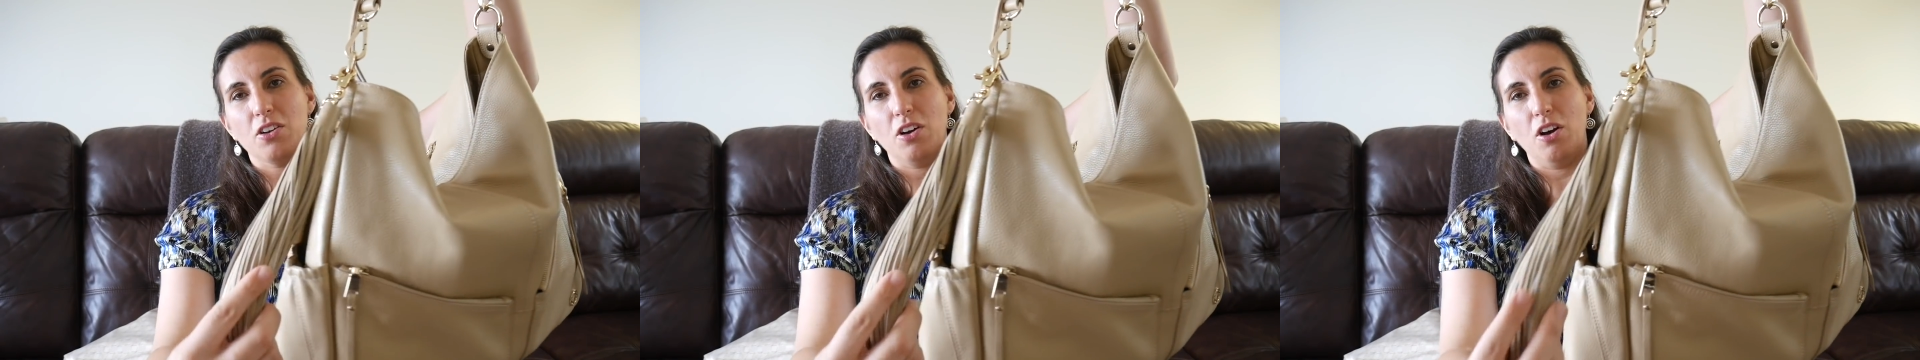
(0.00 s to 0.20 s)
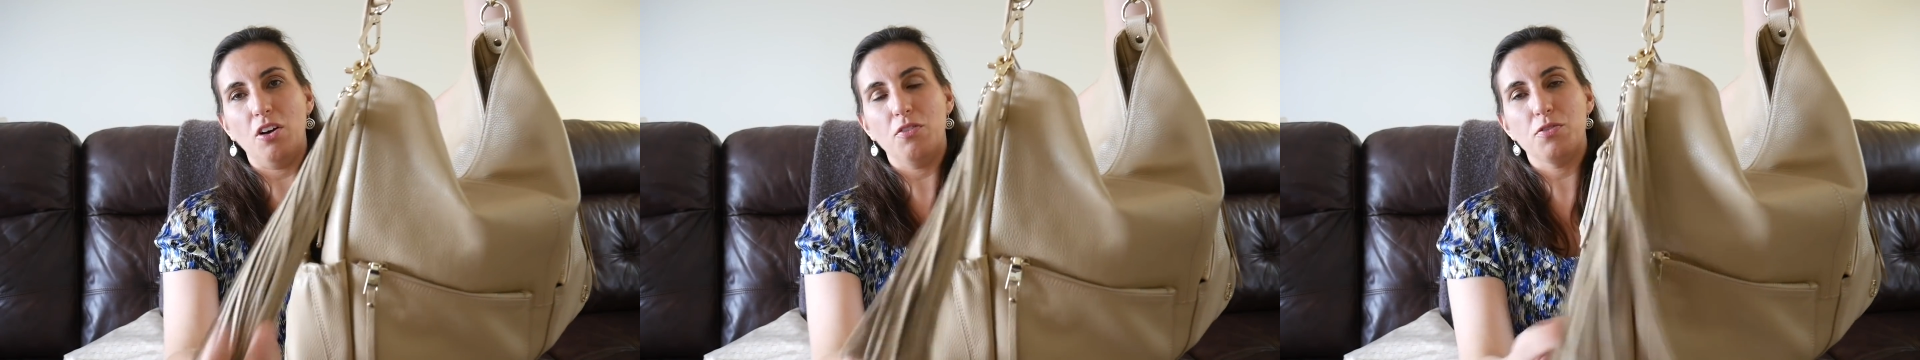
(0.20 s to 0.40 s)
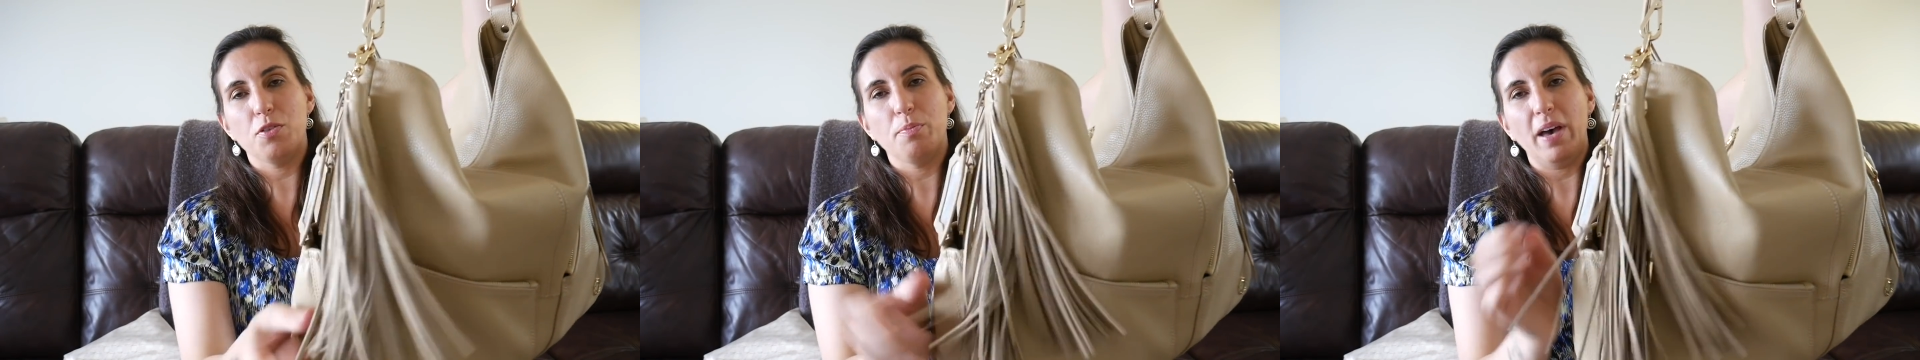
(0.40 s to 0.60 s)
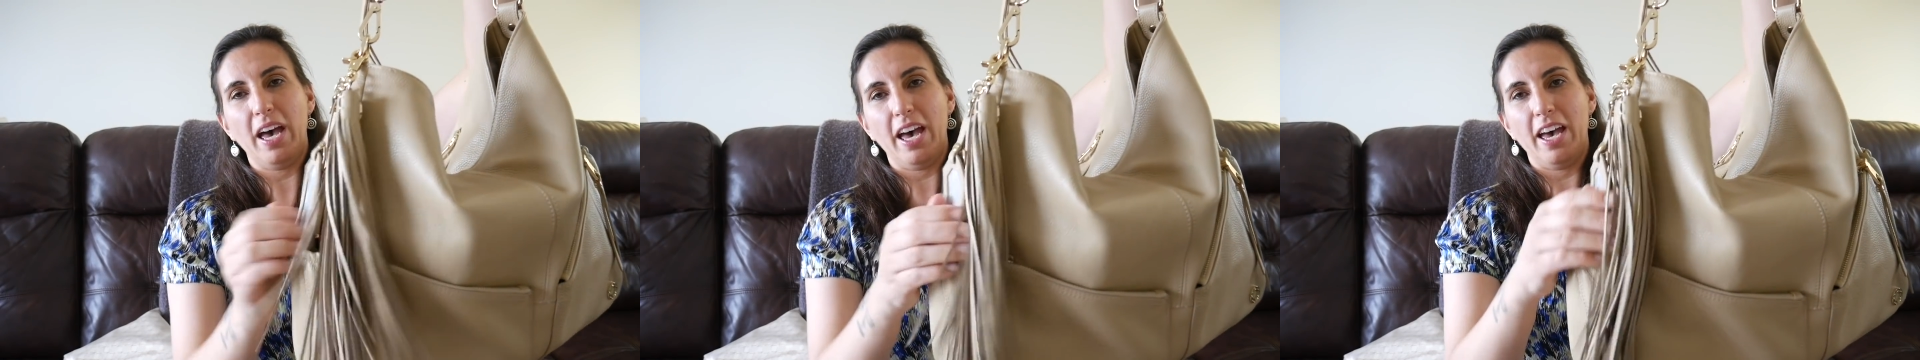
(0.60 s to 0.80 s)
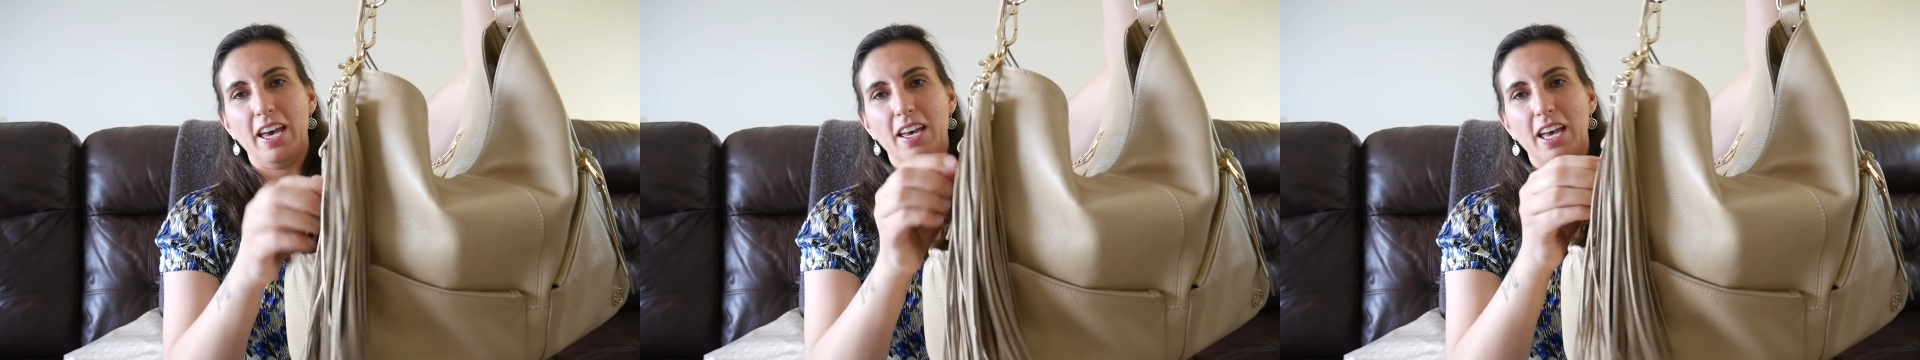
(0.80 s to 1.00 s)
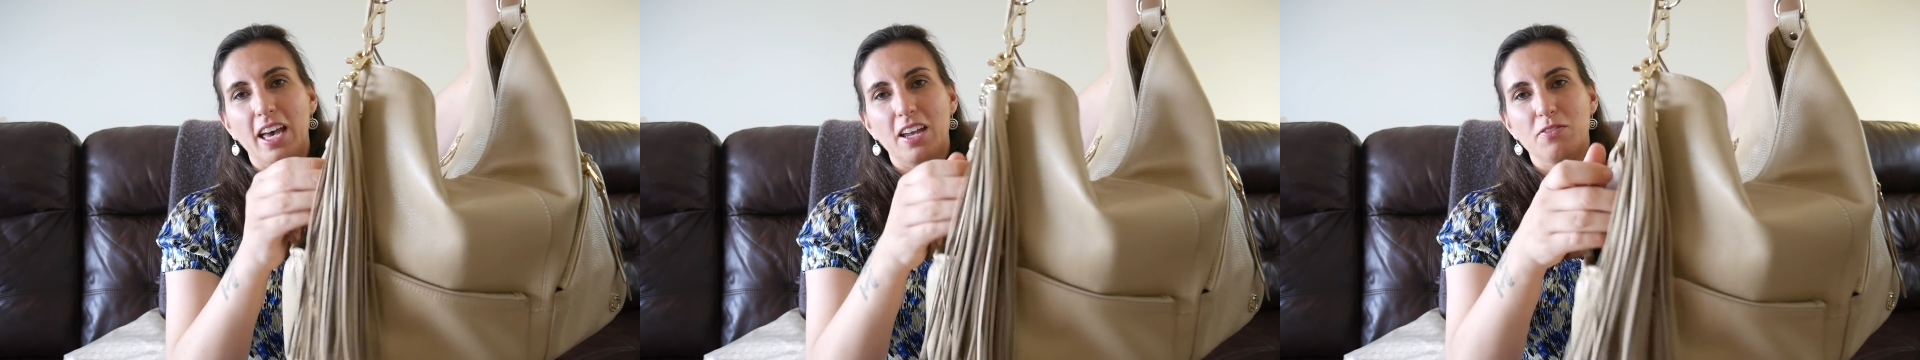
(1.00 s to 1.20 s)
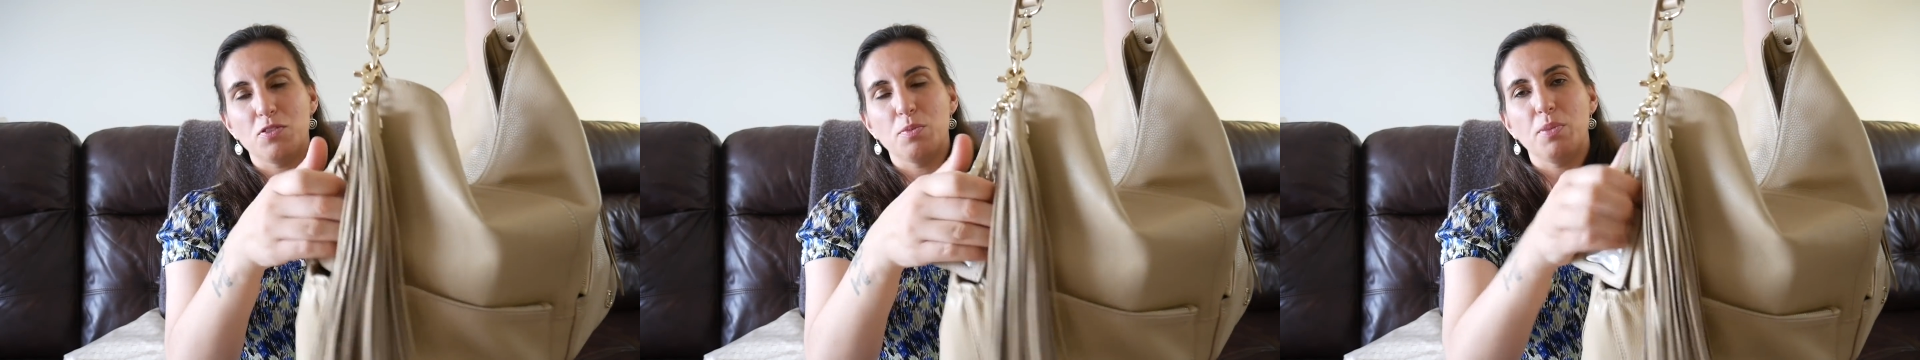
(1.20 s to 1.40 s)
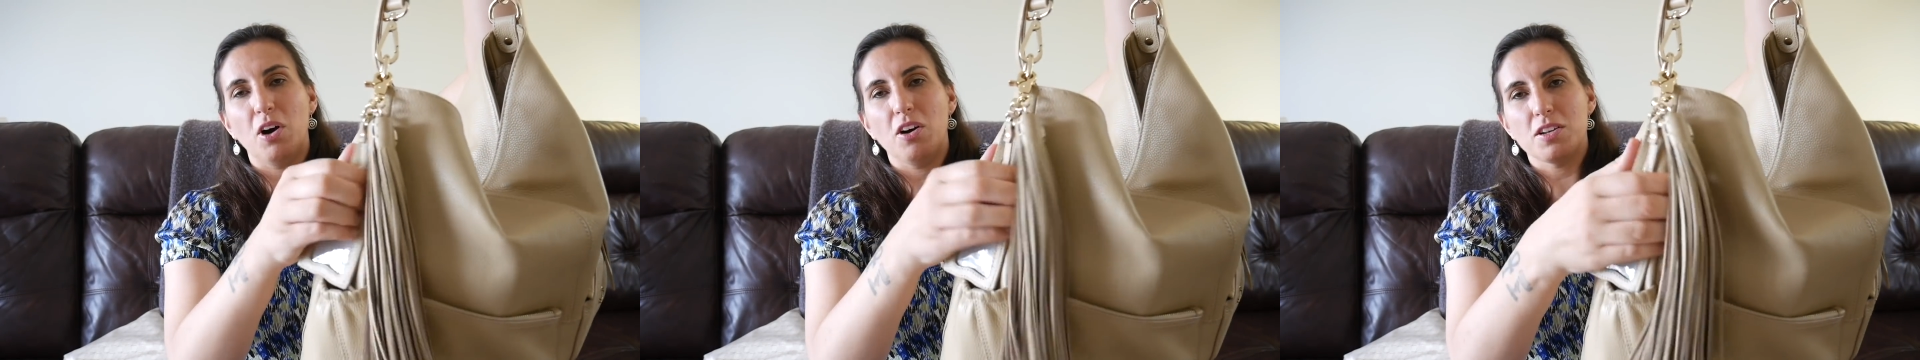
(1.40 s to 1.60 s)
of the bag, out of the
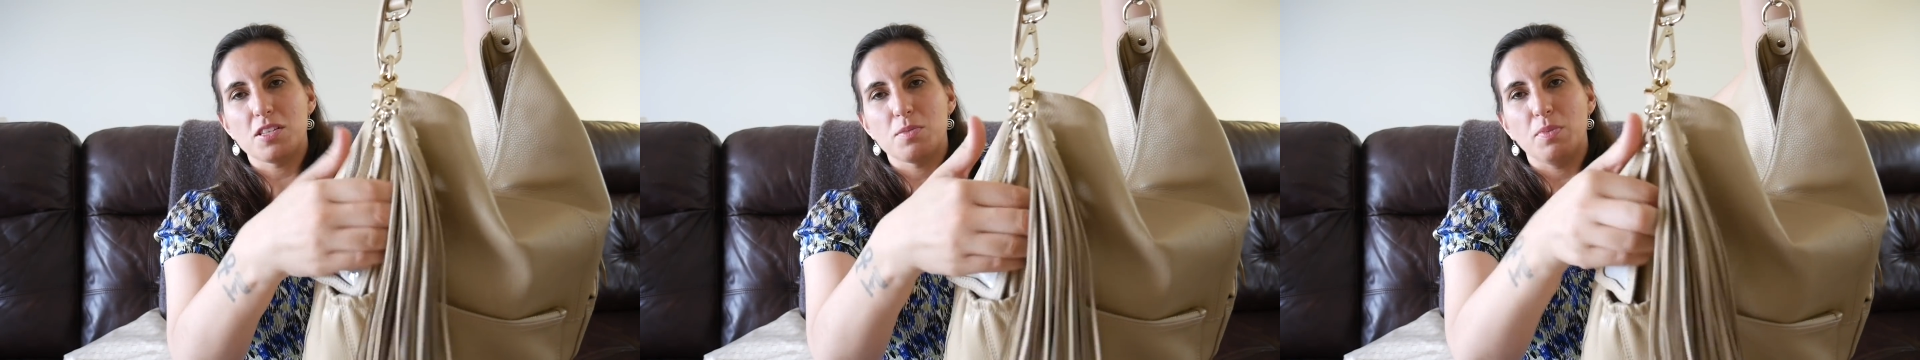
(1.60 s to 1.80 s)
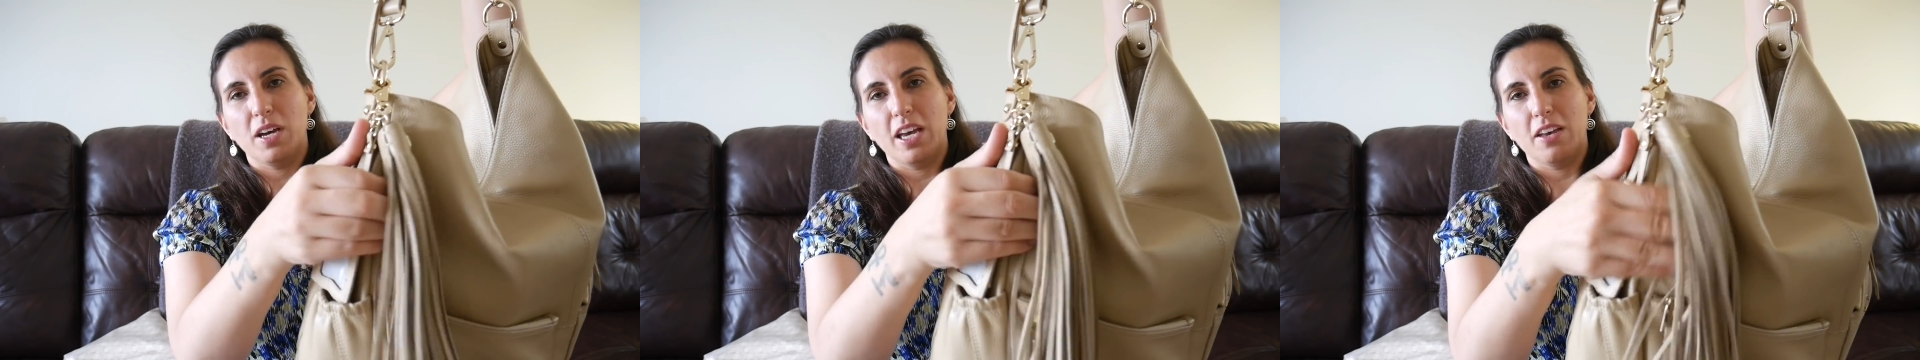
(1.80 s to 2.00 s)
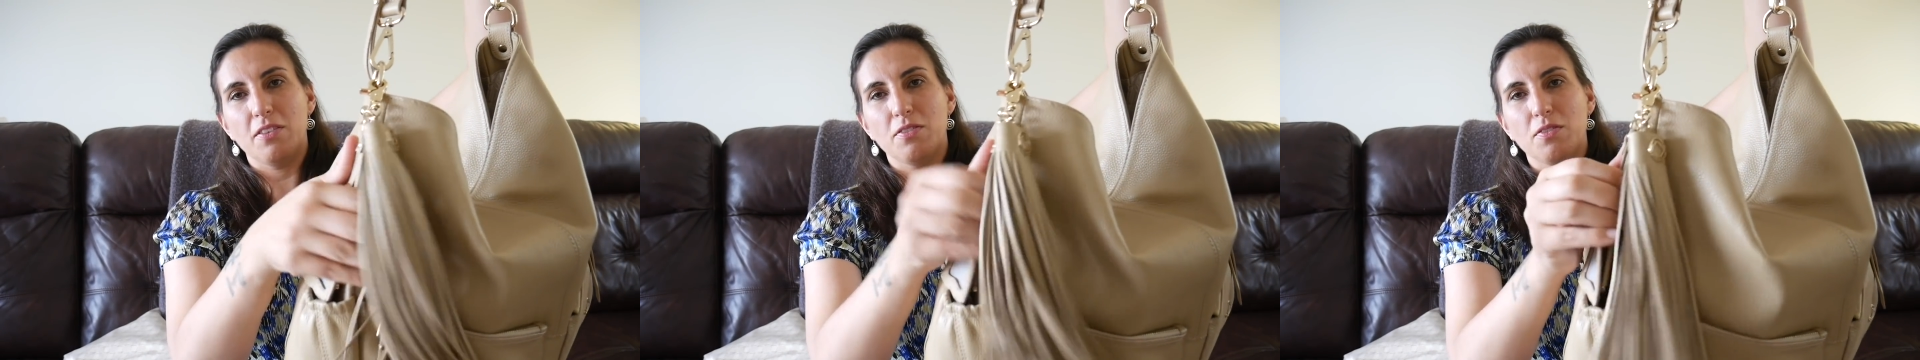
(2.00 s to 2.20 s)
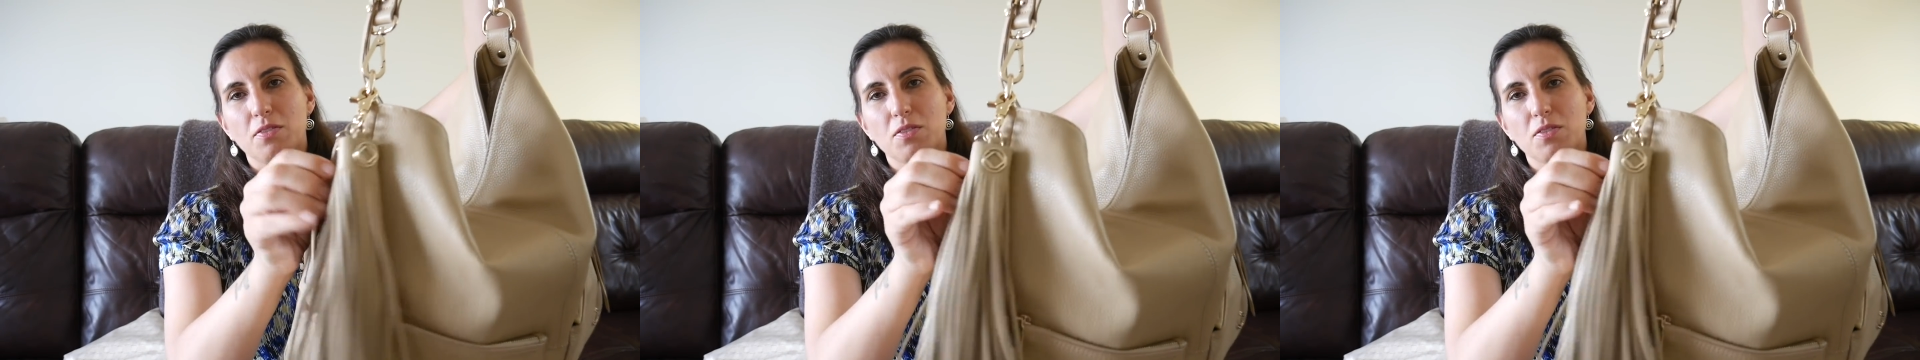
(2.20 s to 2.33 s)
box, my